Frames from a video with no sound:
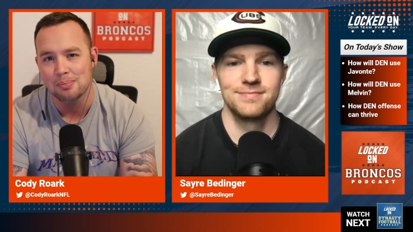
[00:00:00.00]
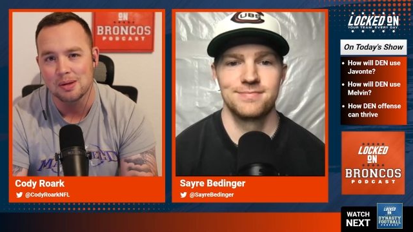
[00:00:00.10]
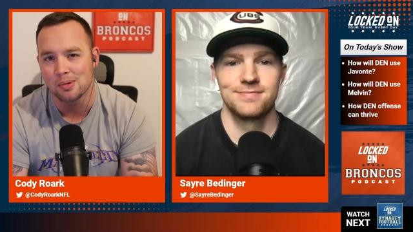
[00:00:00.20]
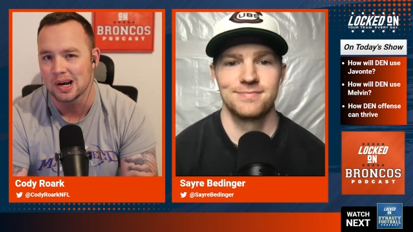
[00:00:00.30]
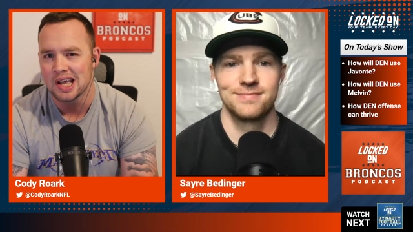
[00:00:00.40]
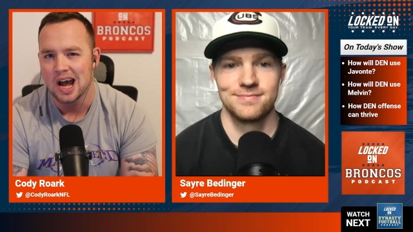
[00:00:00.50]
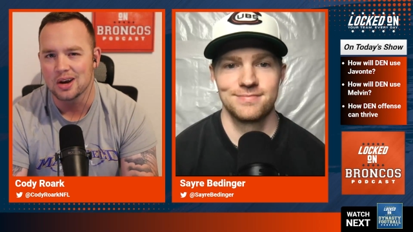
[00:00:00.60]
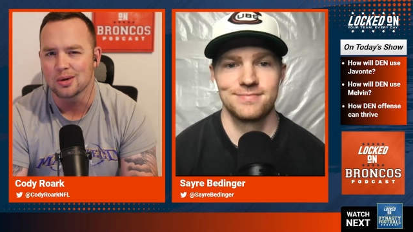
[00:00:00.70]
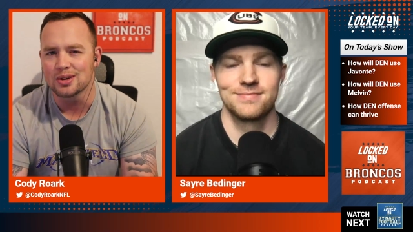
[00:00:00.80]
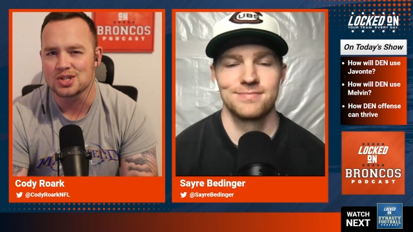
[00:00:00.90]
Speaker 1: But I know
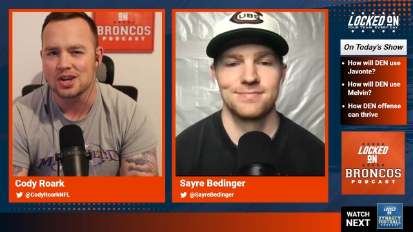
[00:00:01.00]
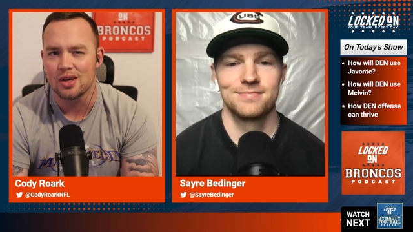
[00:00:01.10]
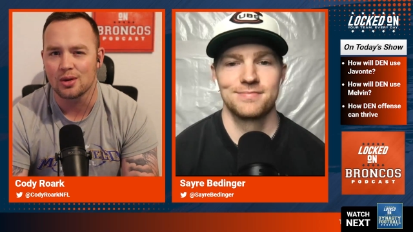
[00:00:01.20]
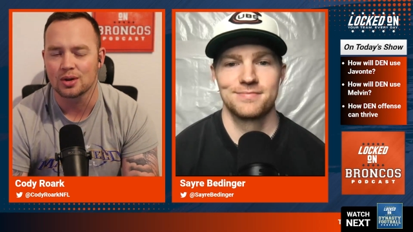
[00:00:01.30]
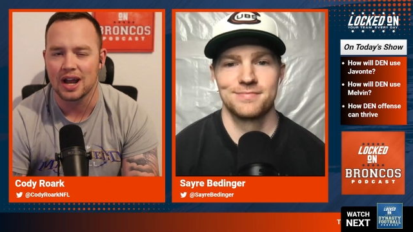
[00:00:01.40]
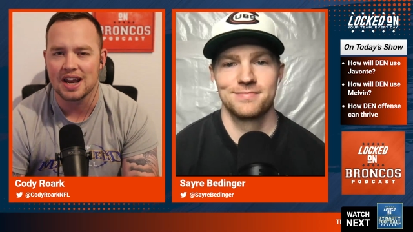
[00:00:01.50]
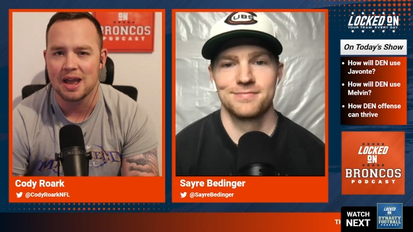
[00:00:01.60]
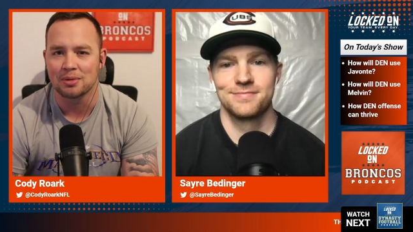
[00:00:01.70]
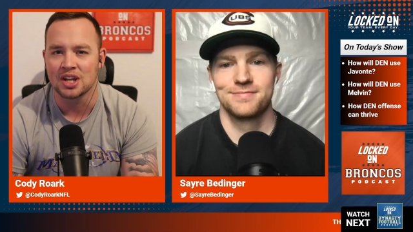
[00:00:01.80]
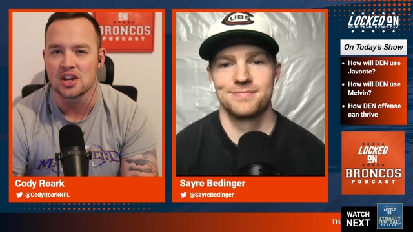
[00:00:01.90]
there's another
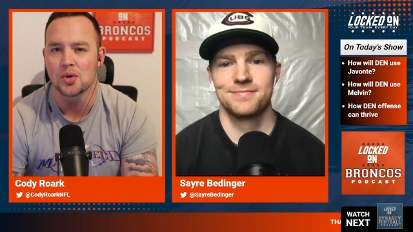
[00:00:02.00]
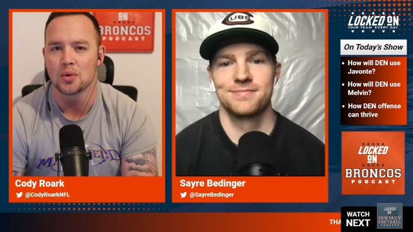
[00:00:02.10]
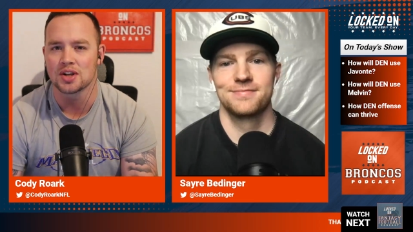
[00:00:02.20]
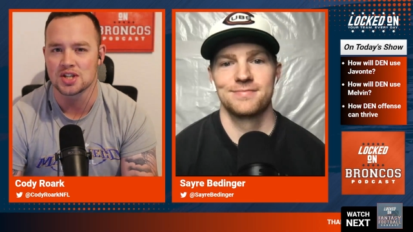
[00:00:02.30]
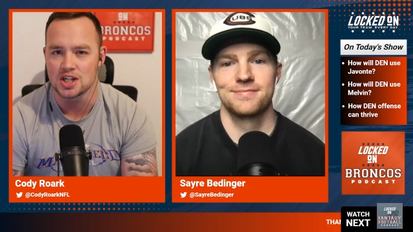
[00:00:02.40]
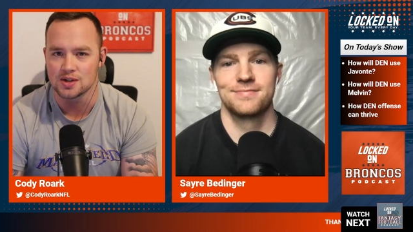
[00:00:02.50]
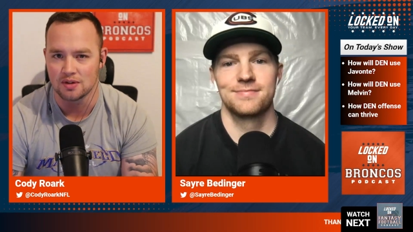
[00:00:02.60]
dynamic that you want to see Javonte